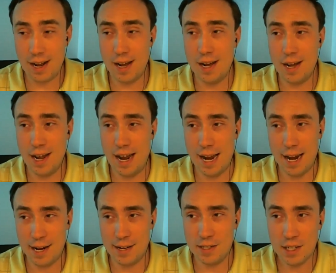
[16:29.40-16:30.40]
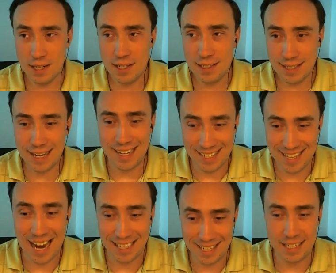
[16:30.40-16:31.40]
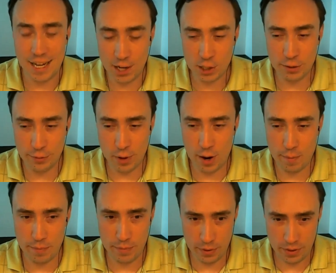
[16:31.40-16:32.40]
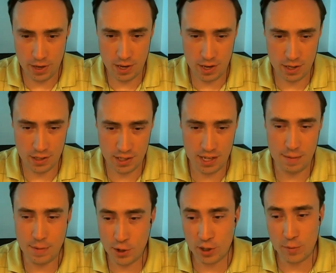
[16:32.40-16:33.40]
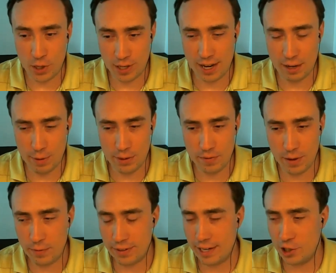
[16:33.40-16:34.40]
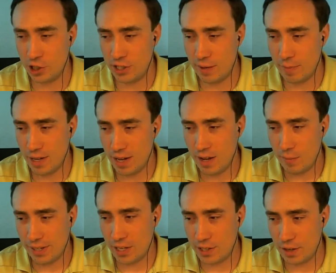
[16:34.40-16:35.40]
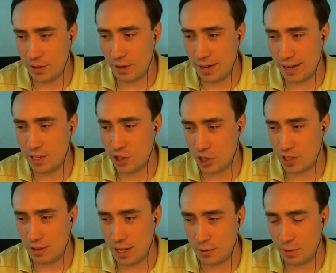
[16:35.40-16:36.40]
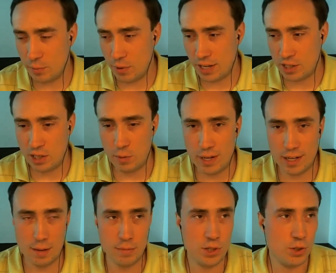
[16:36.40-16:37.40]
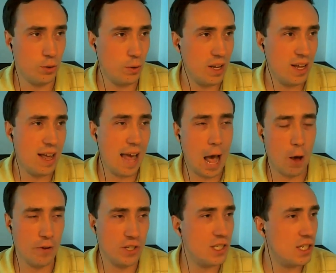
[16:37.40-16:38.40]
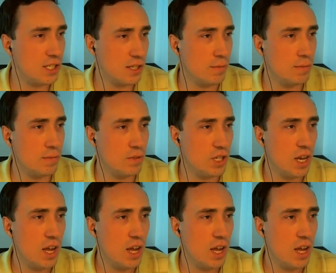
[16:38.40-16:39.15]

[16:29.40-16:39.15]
uh, and get exact details from the team that you're communicating with, the verification team, because th there is just a lot of complexity when it comes to how the systems